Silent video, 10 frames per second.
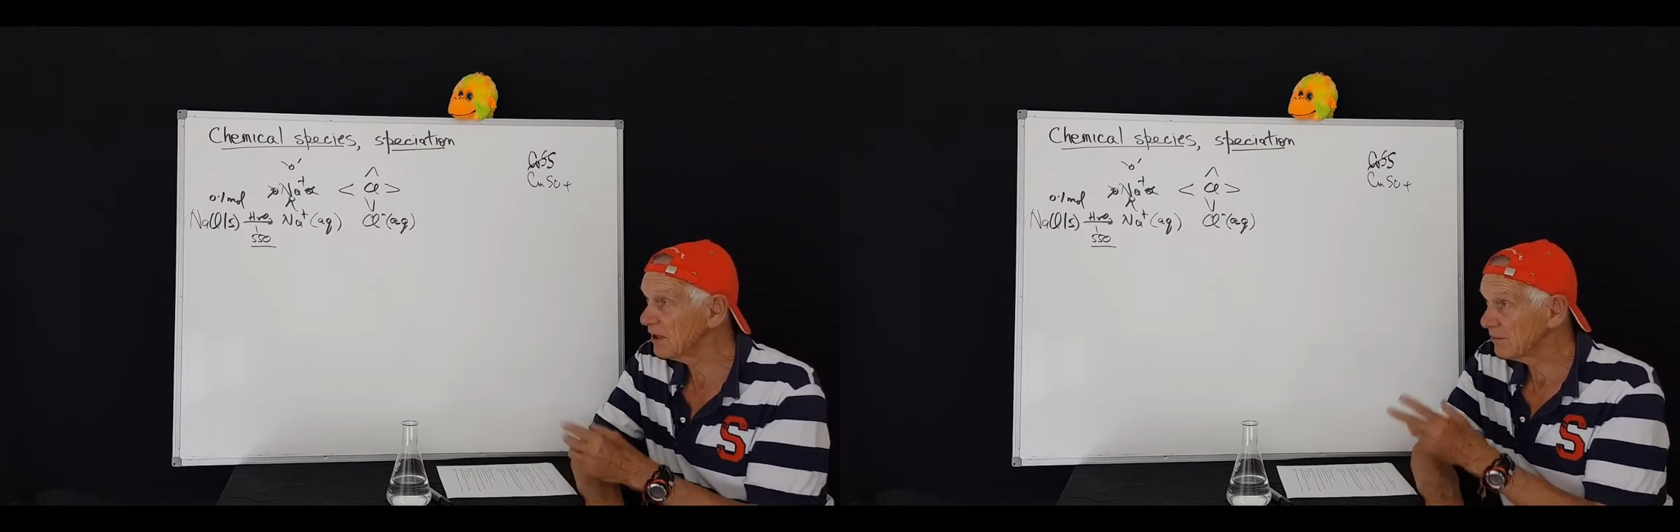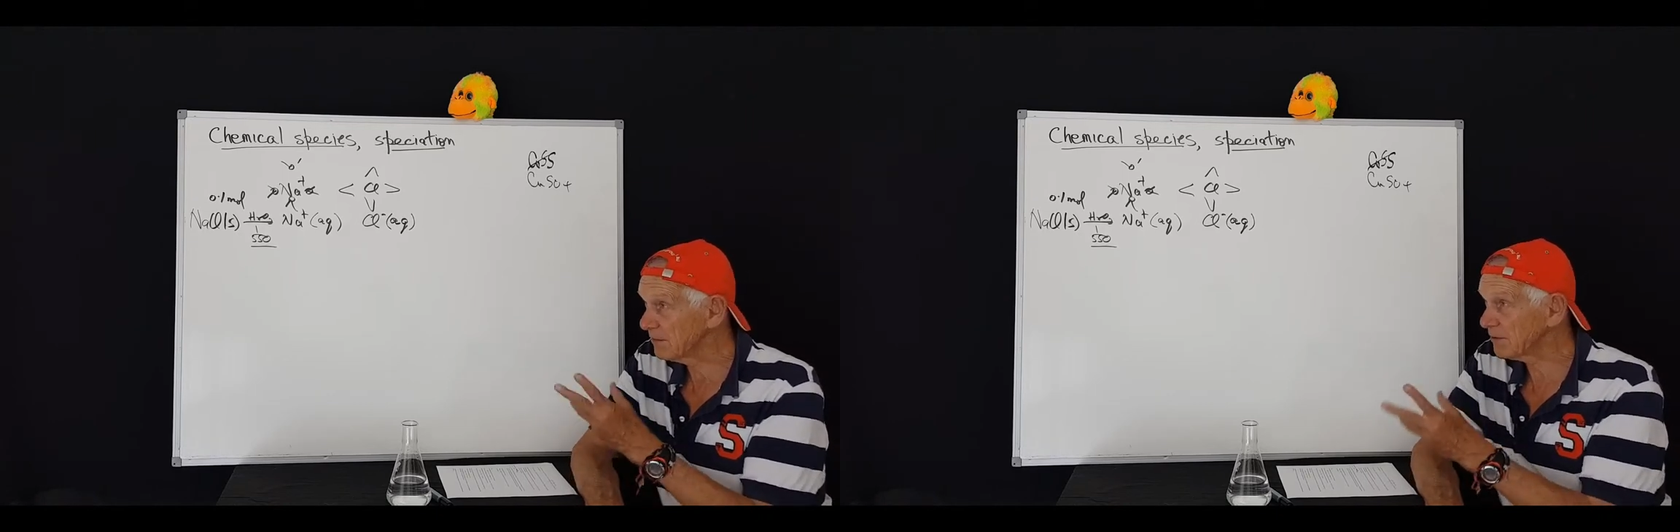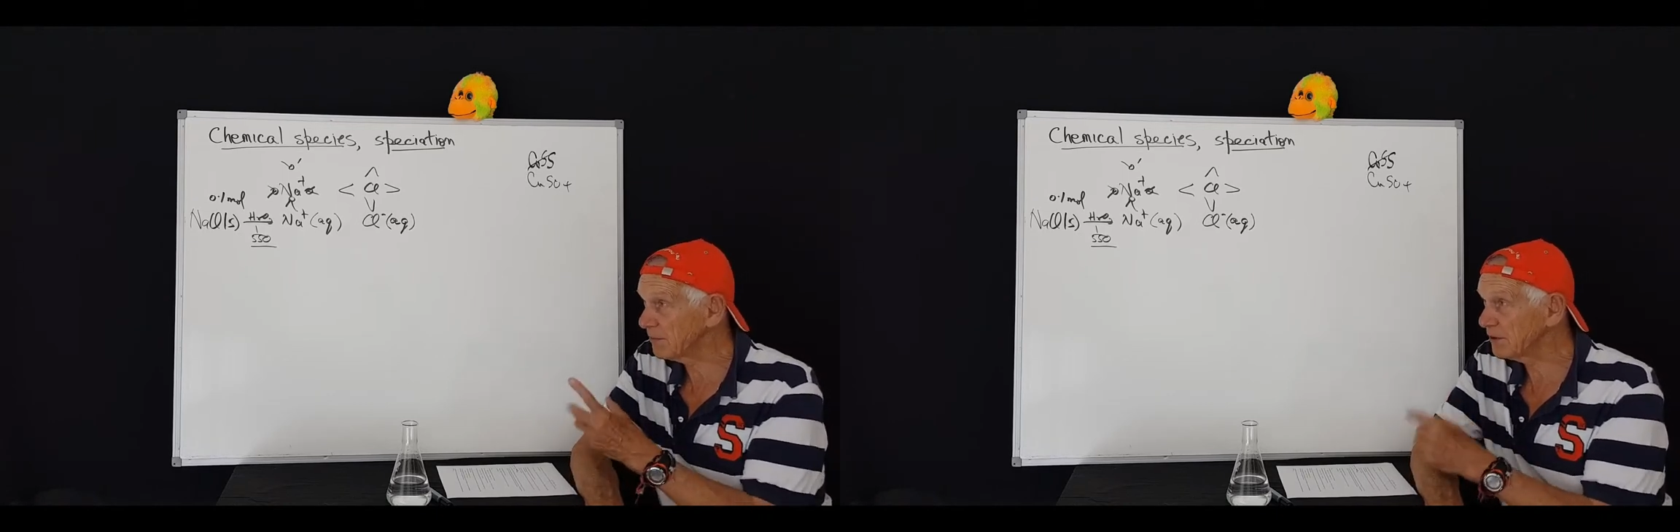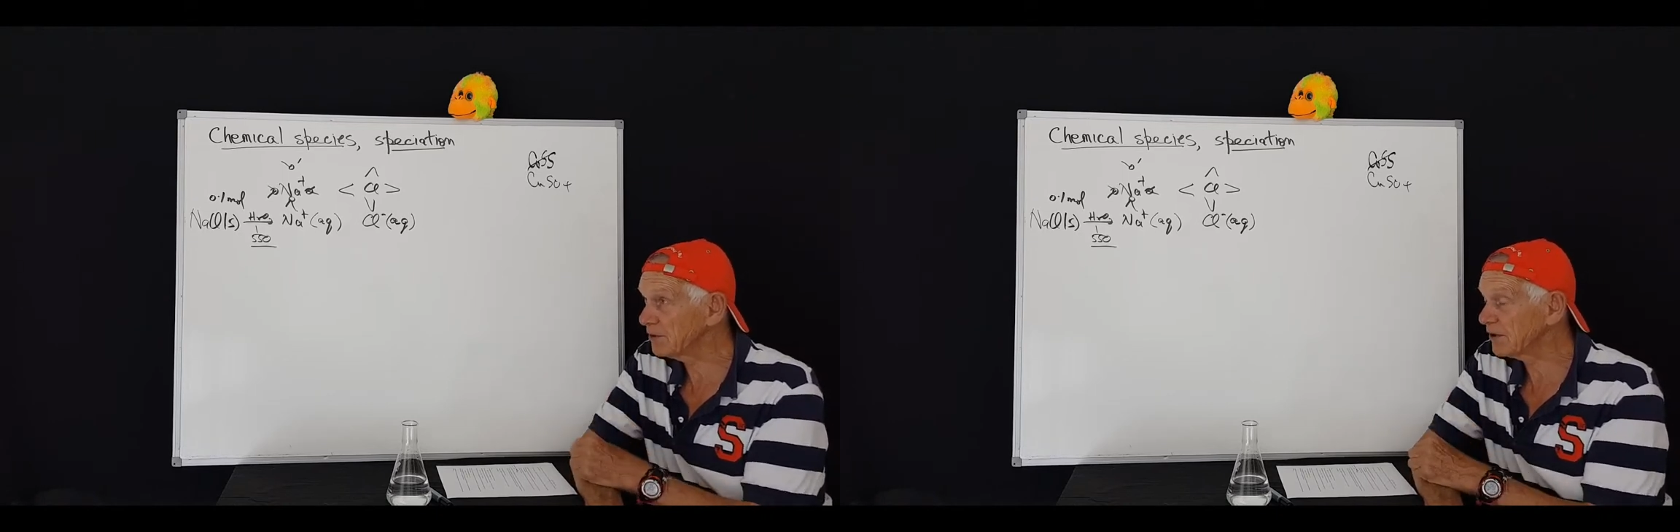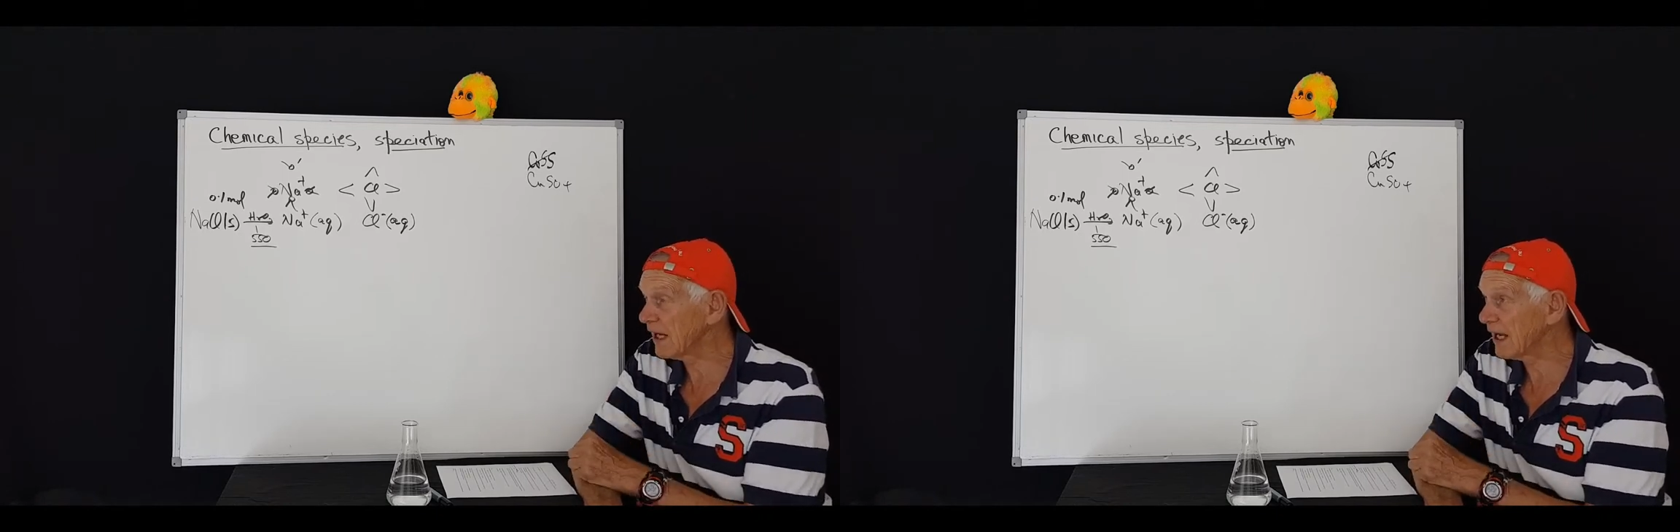must be due
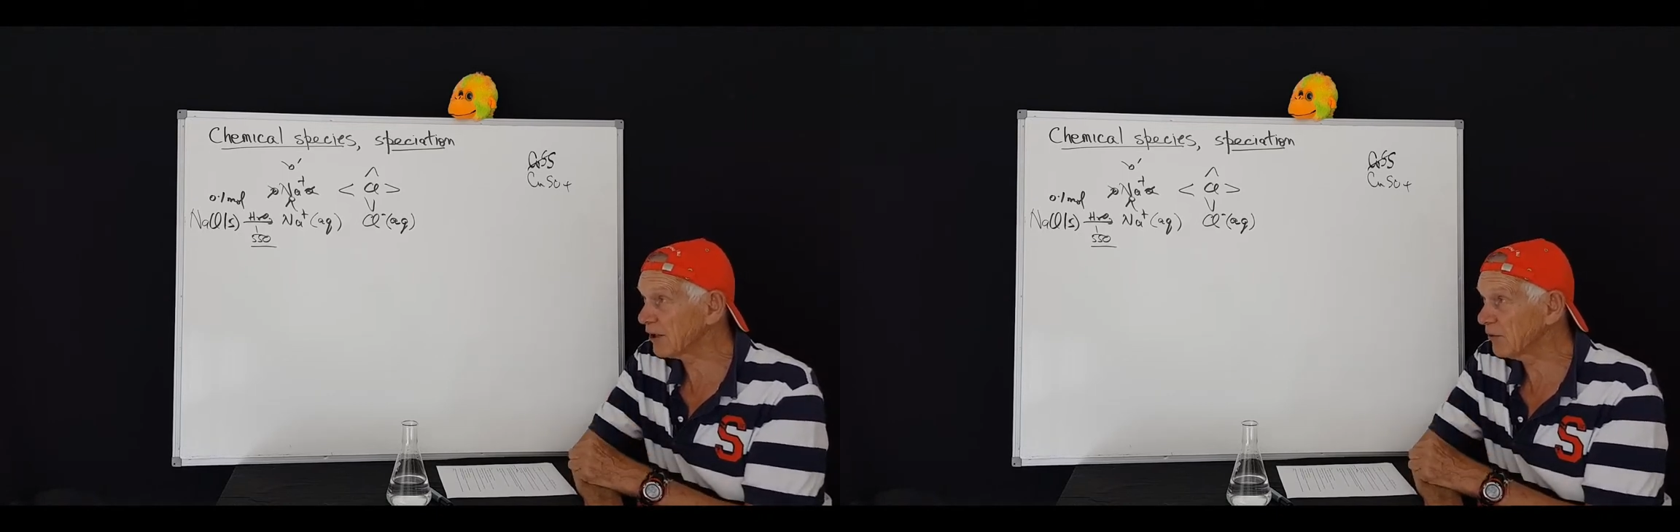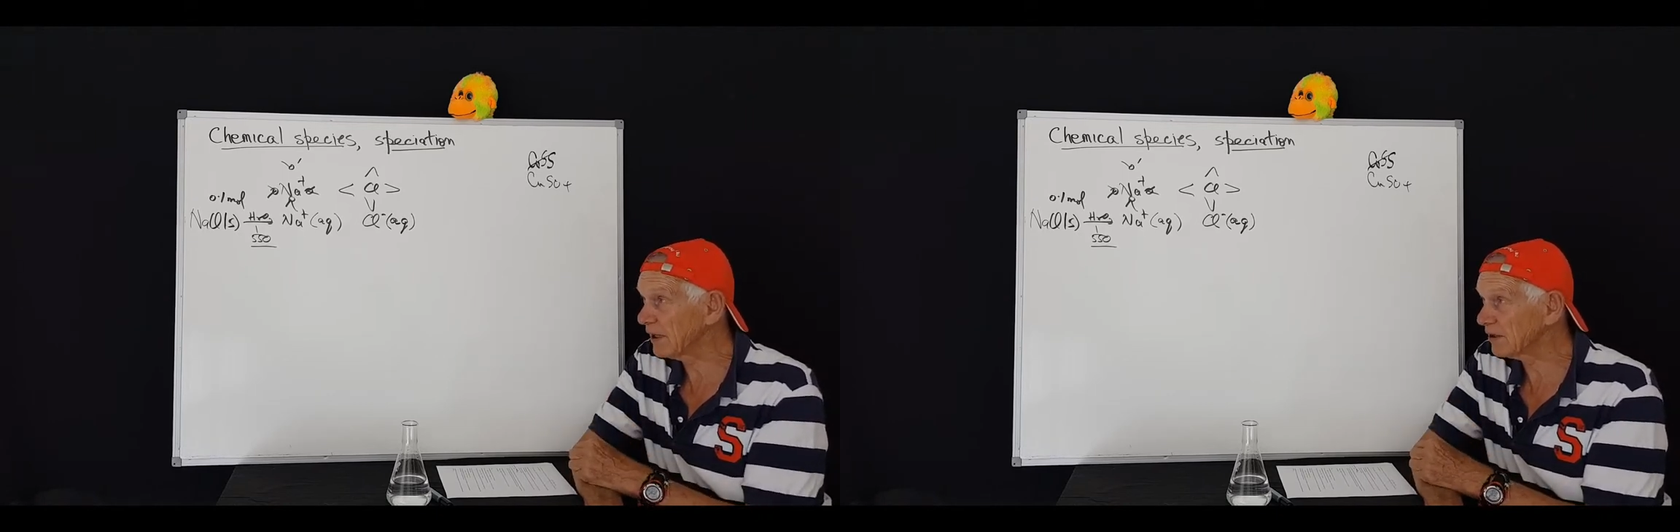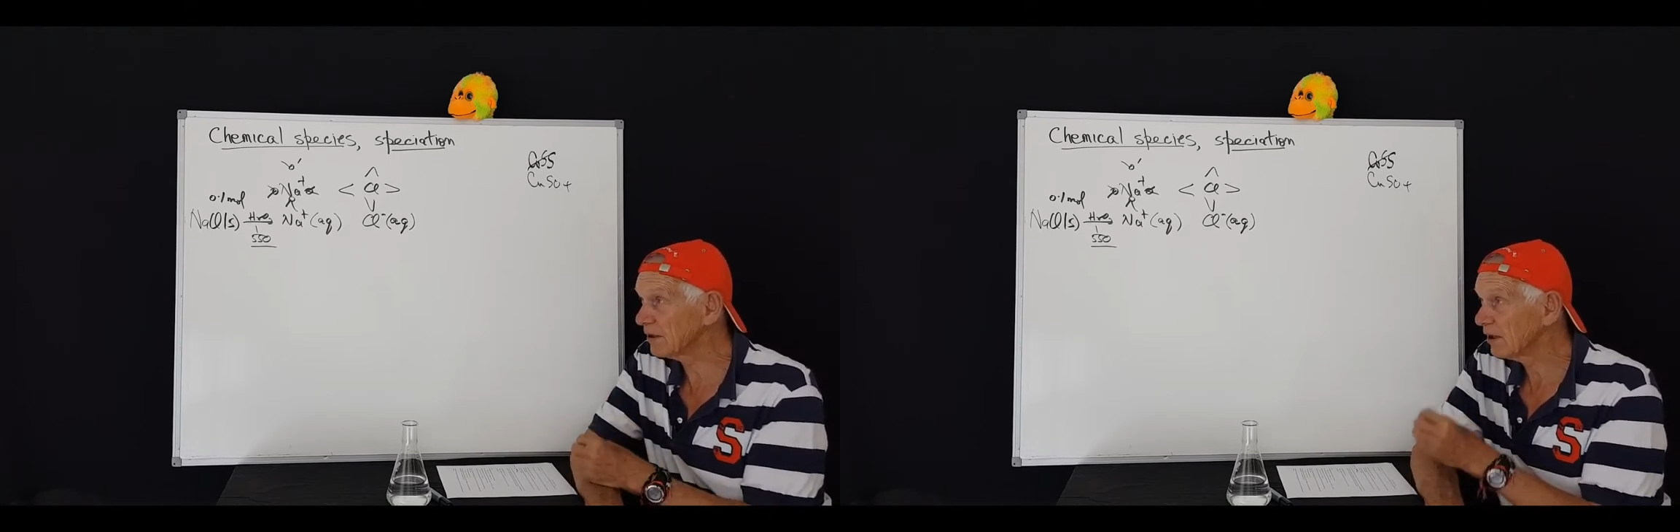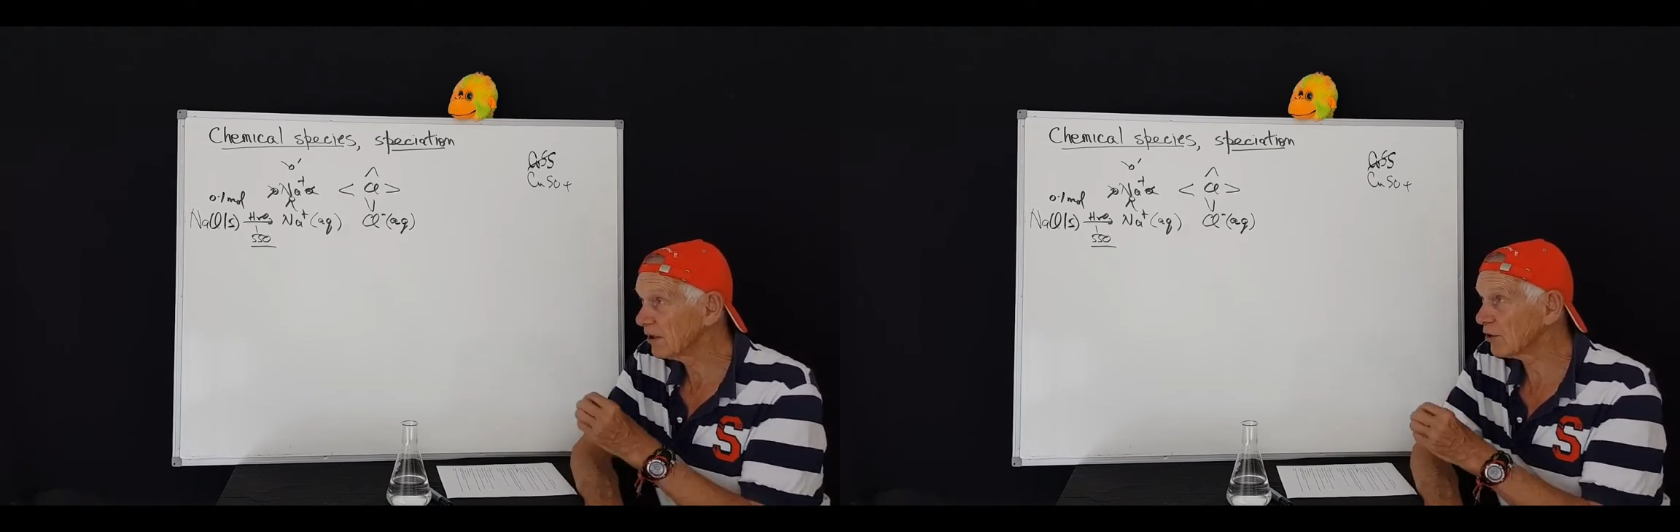to aquated